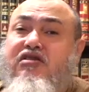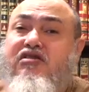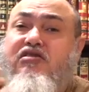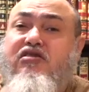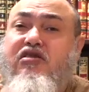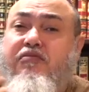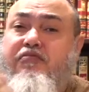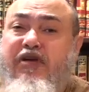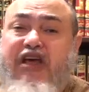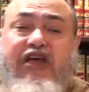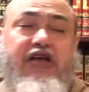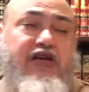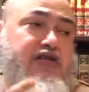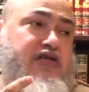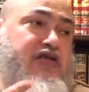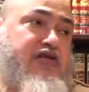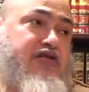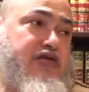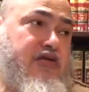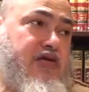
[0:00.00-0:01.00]

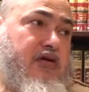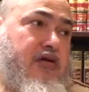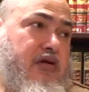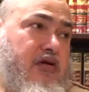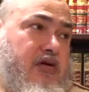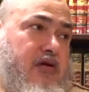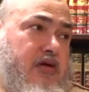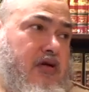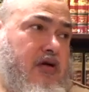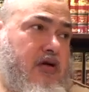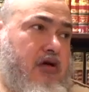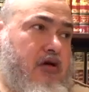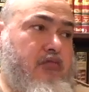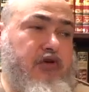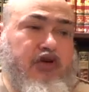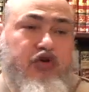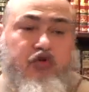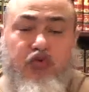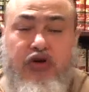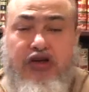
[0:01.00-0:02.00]
debates
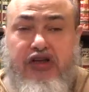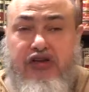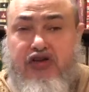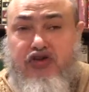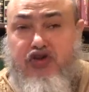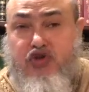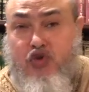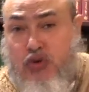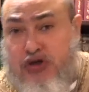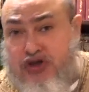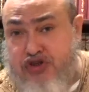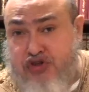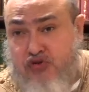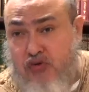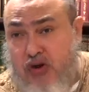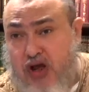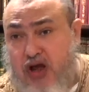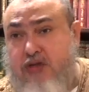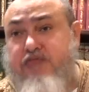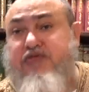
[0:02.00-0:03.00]
between the Jewish
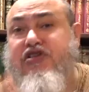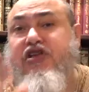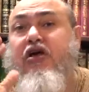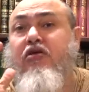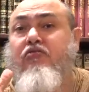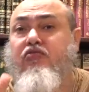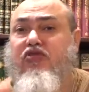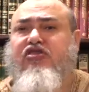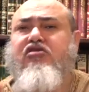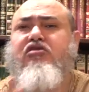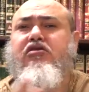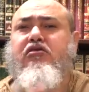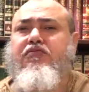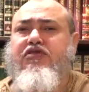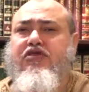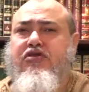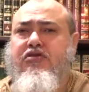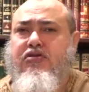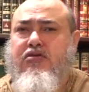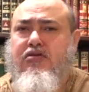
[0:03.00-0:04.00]
tribes and
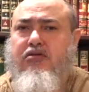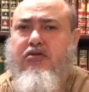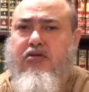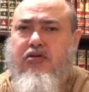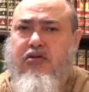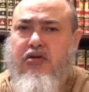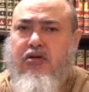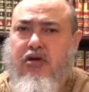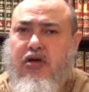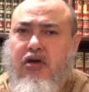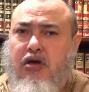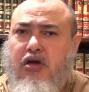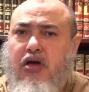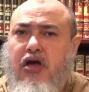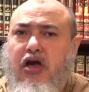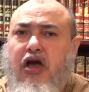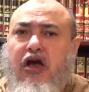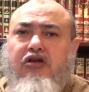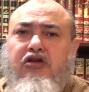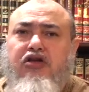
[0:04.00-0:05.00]
Muslims.
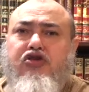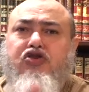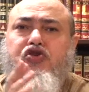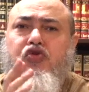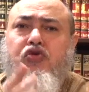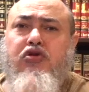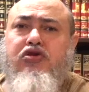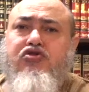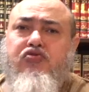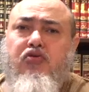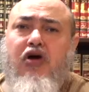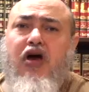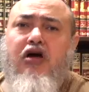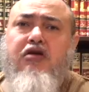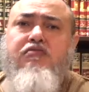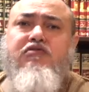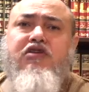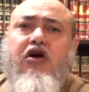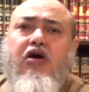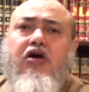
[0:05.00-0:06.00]
And the Jewish
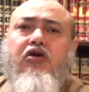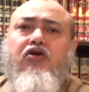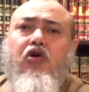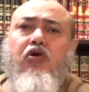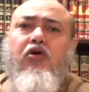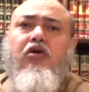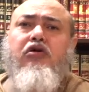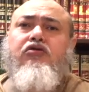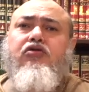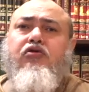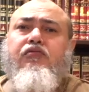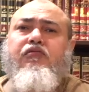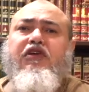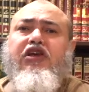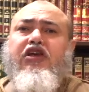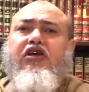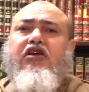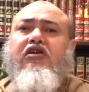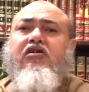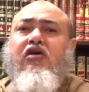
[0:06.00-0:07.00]
tribes are going to
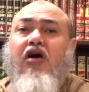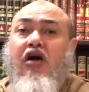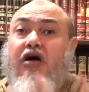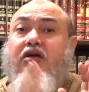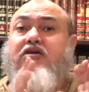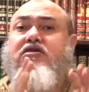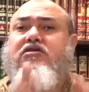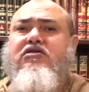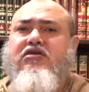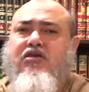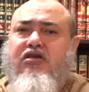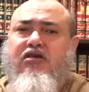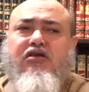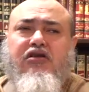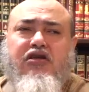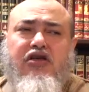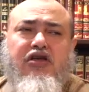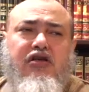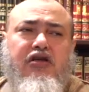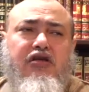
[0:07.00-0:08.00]
be
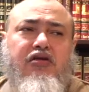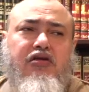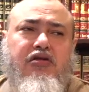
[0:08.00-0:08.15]
constantly